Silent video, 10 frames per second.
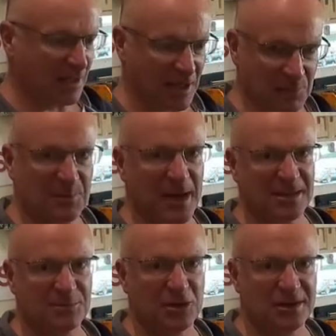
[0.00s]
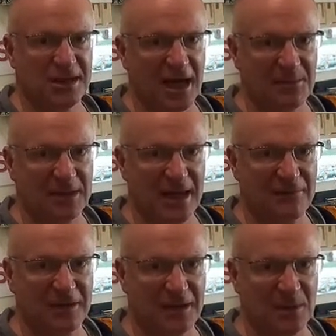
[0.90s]
prepared to put the time and the
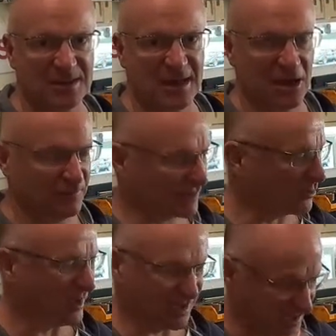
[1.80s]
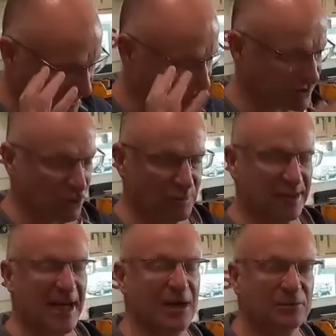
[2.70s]
effort in myself. I quite like the
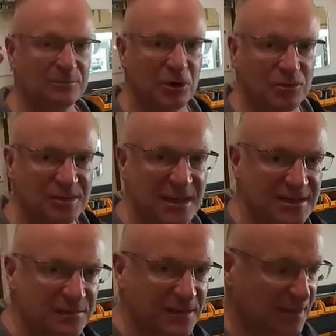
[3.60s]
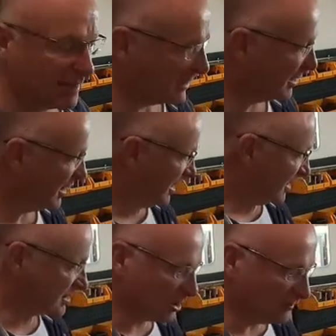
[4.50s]
zoning out process, if you like.
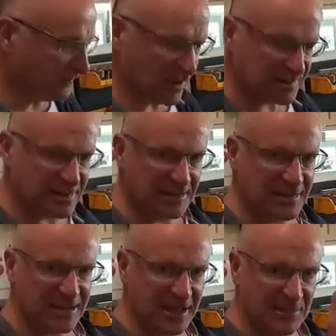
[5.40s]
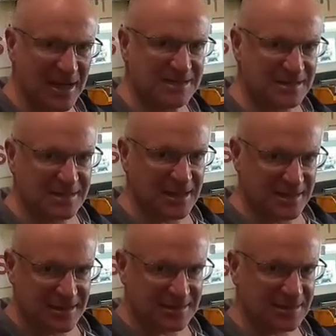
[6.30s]
So first thing today, the Mazda's the
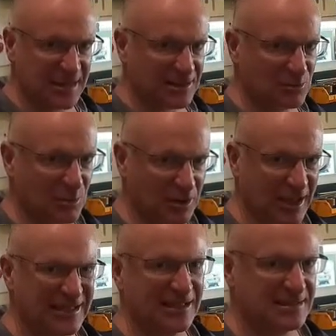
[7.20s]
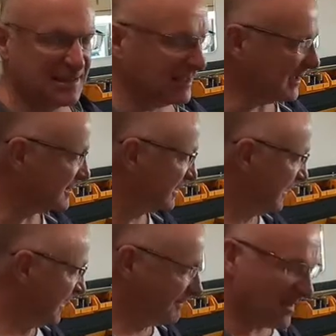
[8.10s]
easiest, so that's the one that needs the least.
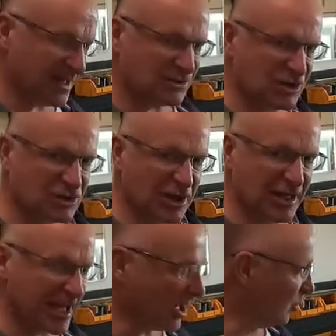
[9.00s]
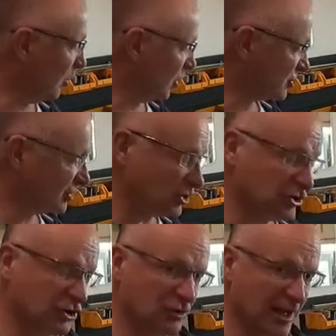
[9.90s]
It's just going to get a wash. And to
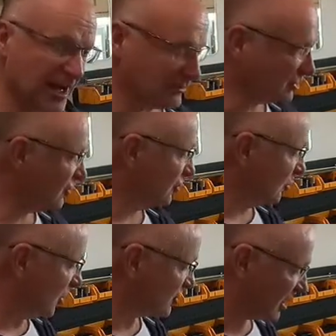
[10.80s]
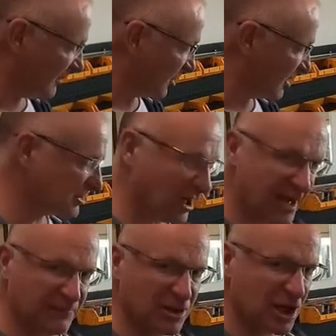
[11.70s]
do that, to do the wash, I'm going to
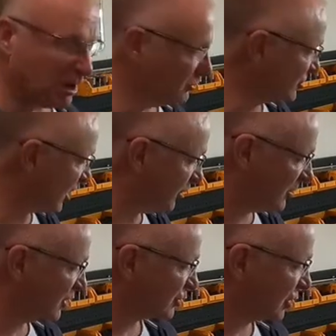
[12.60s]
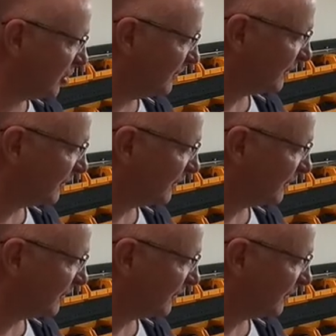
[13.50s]
start, every car will start with a snow